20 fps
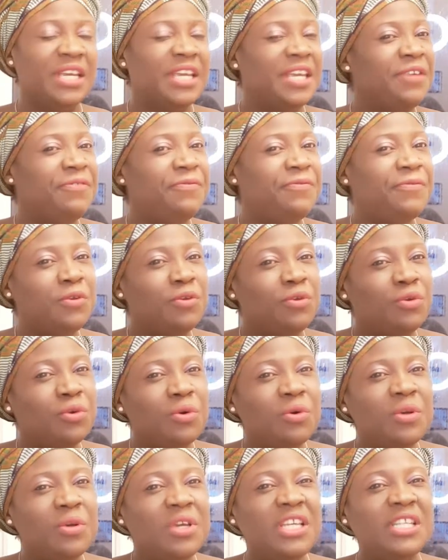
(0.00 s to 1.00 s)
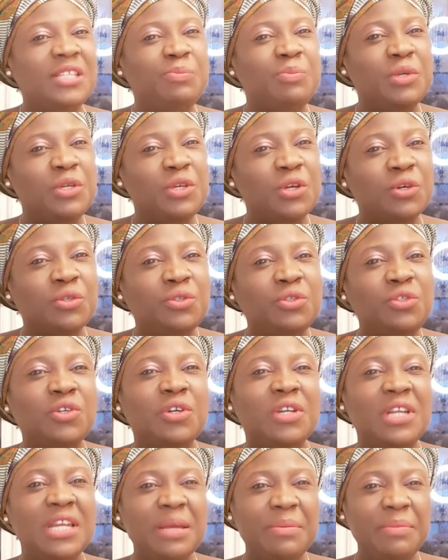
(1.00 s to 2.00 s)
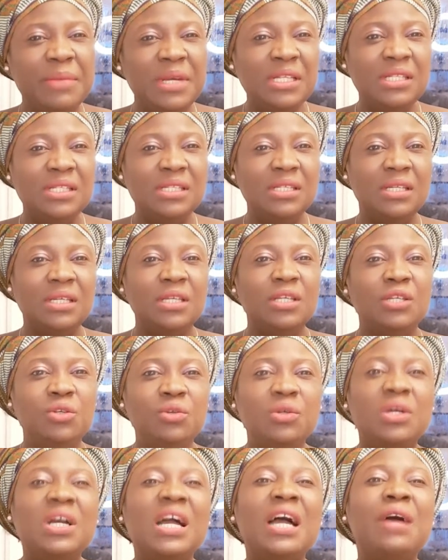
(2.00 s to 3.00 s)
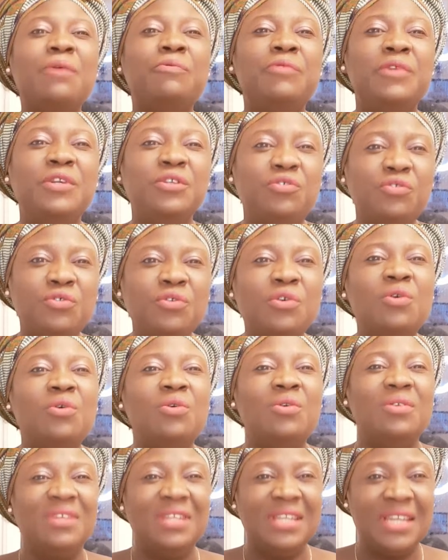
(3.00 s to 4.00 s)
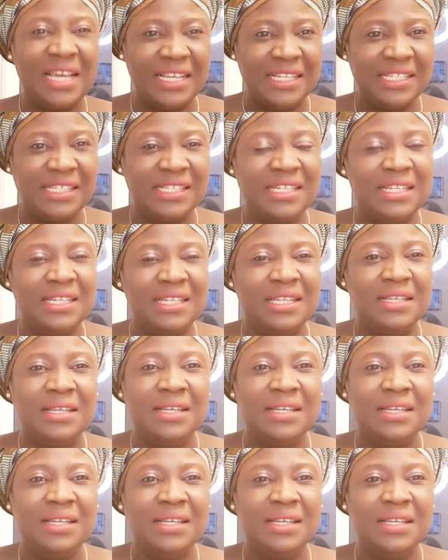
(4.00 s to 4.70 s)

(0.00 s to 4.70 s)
If you know it's beyond your limits, you can withdraw nicely.